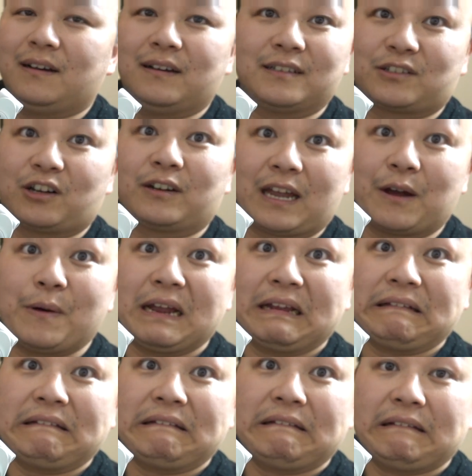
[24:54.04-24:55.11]
it's gonna get wet.
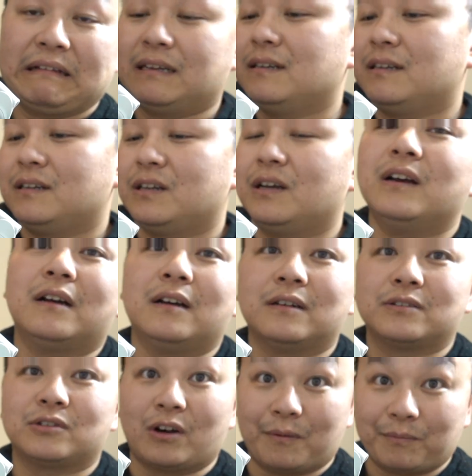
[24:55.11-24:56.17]

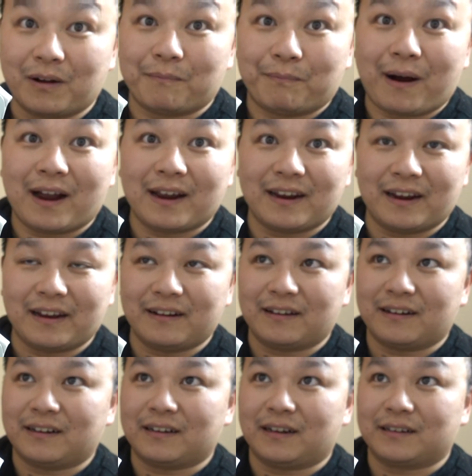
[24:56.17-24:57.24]
So I'm gonna buy
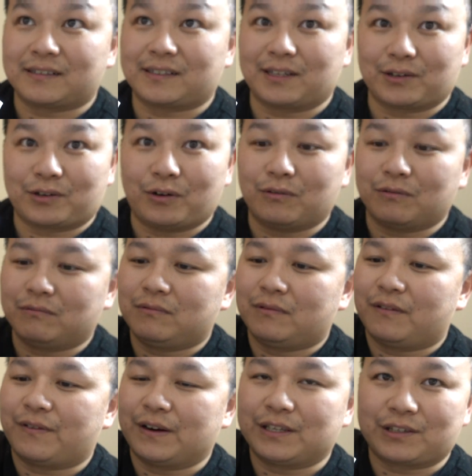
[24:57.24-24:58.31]
a silicone
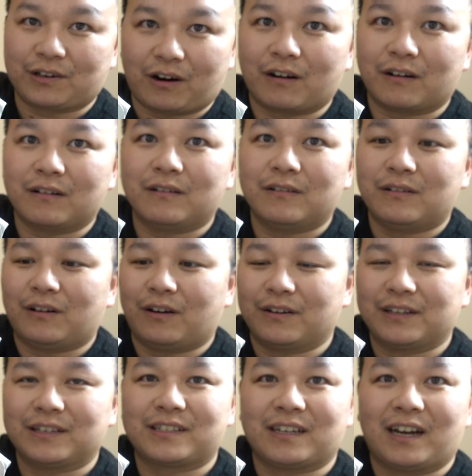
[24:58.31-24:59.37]
face guard on
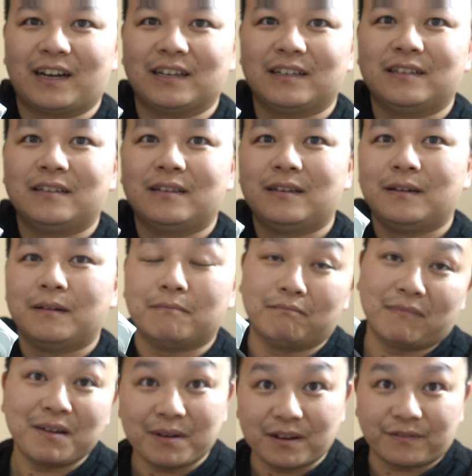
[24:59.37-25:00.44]
this side,
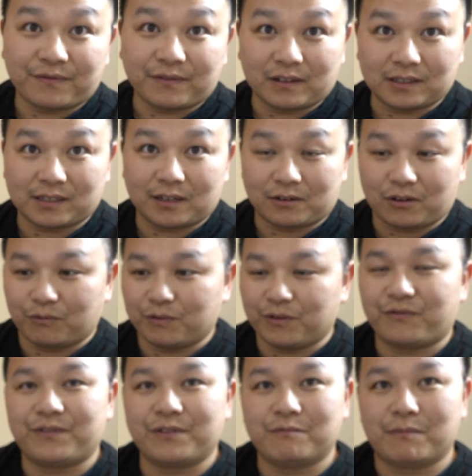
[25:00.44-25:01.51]
Maybe the silicone will
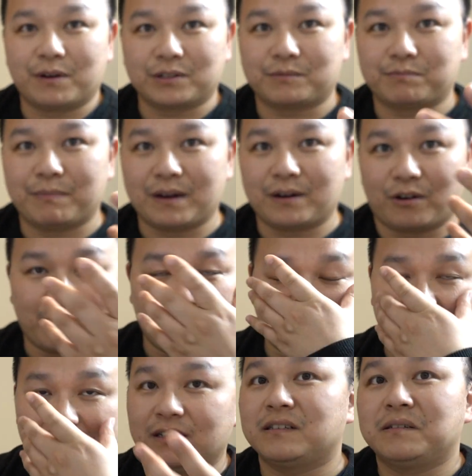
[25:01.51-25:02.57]
feel much better on my
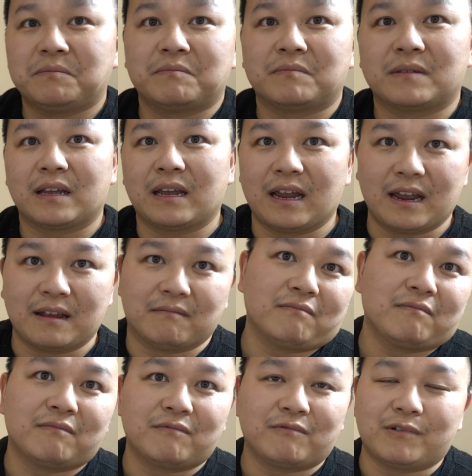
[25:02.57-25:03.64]
face, and
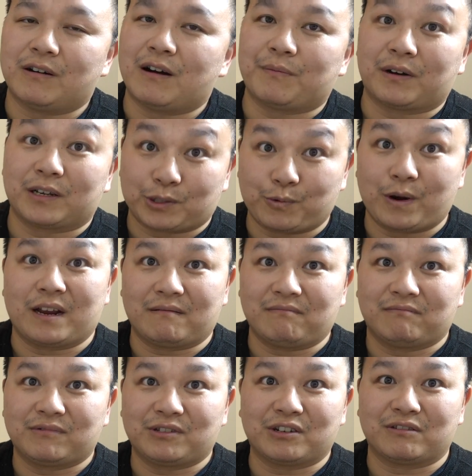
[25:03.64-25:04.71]
well, I'm gonna sweat,
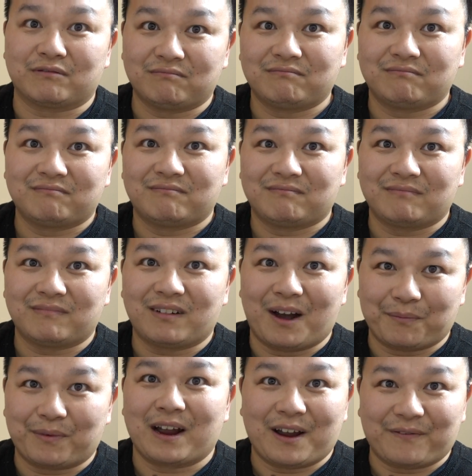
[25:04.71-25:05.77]
so
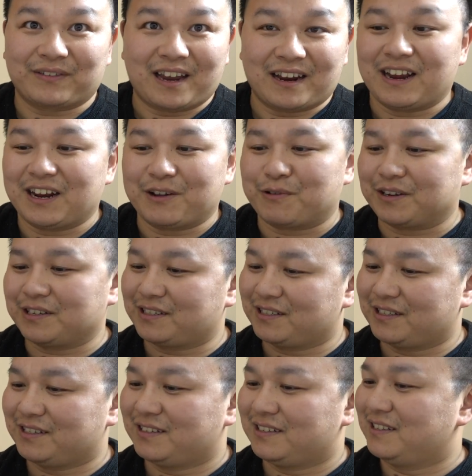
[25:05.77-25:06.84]
I'm gonna have to get it anyways.
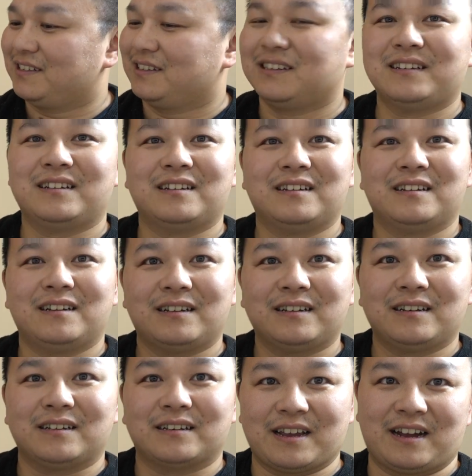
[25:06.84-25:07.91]

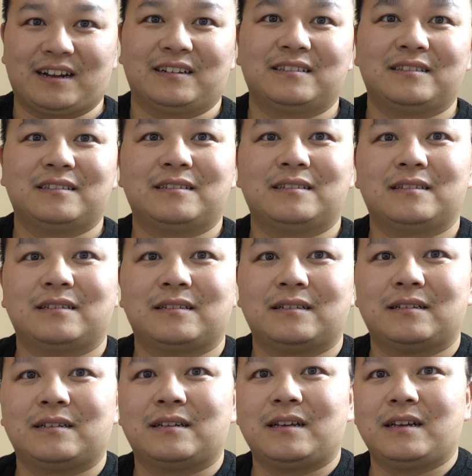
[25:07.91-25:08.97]
Yeah.
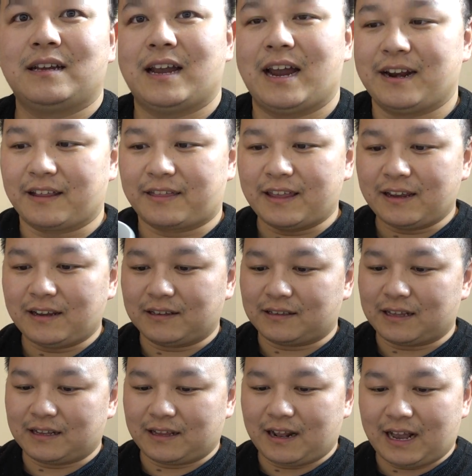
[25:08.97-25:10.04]
And
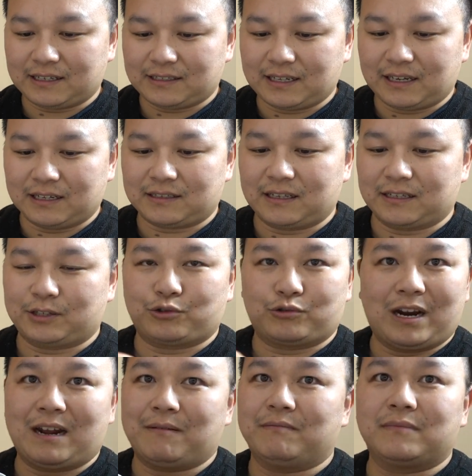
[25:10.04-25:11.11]
the last thing is the
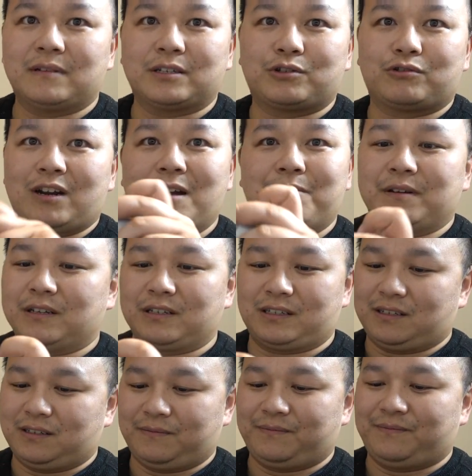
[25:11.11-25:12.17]
strap. The strap
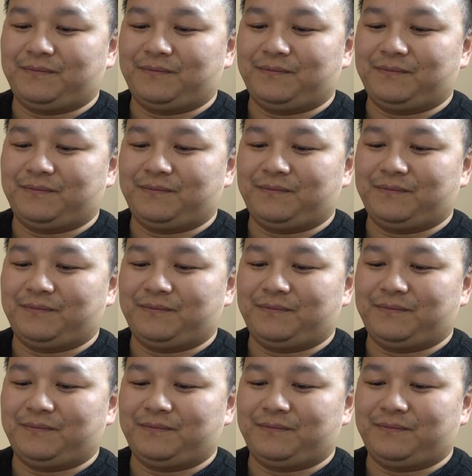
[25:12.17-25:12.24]
is